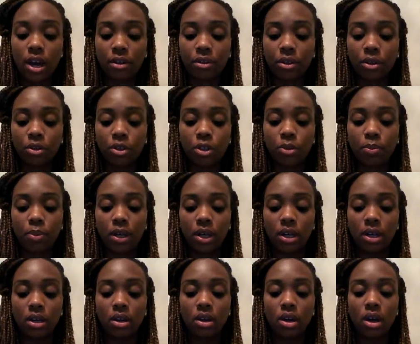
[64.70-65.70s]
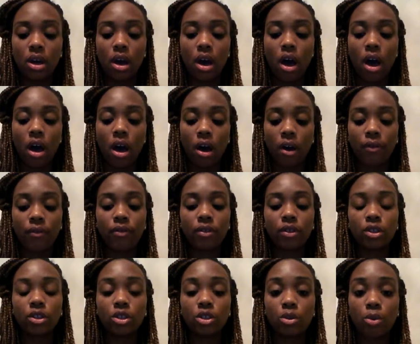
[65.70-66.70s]
download speed of
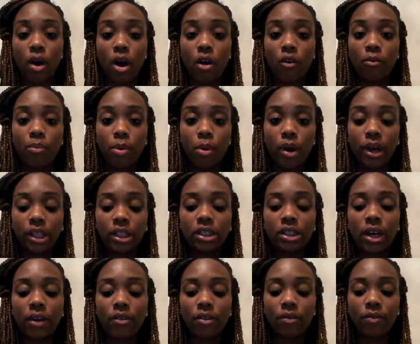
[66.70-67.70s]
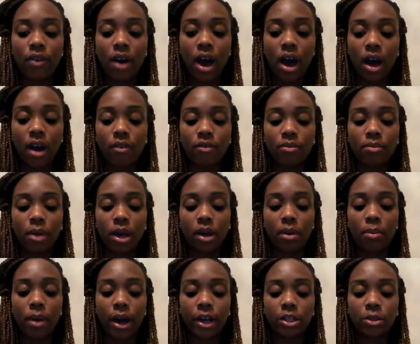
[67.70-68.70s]
12.75
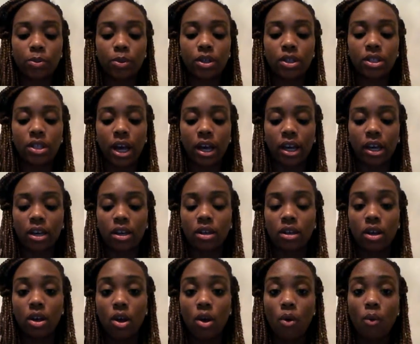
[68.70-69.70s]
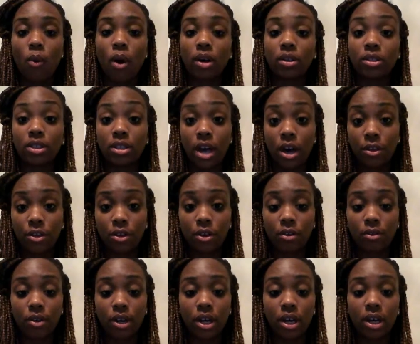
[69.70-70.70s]
megabytes per second, while South
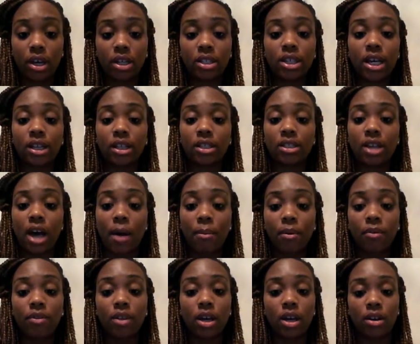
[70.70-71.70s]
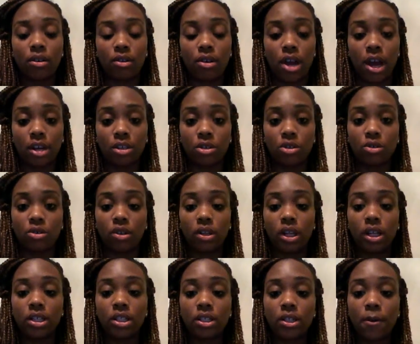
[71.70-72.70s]
Korea is at the top of the international
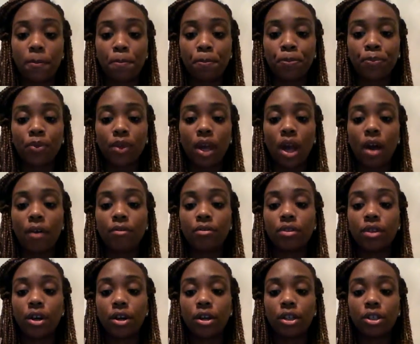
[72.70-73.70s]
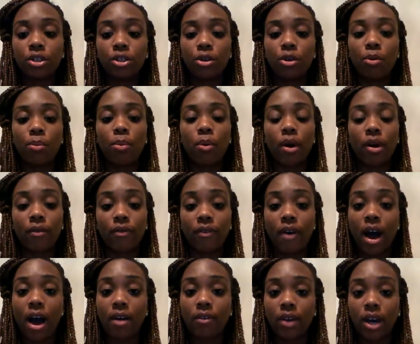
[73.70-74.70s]
list of
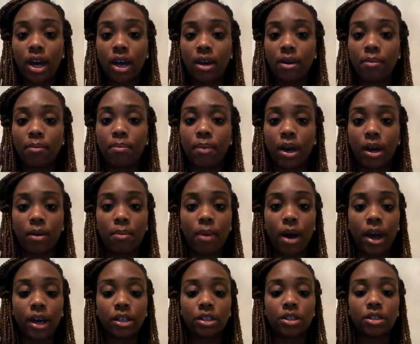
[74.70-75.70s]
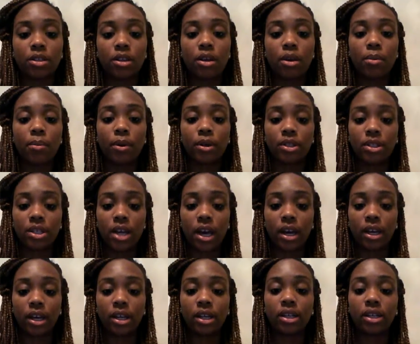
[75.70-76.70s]
32.58 megabytes per
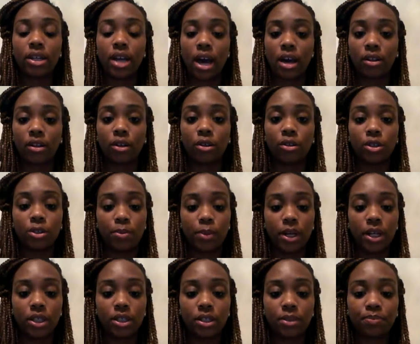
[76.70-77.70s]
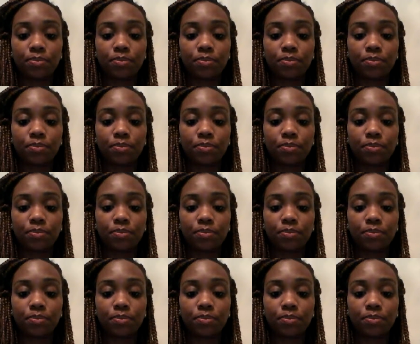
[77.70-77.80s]
second download speeds.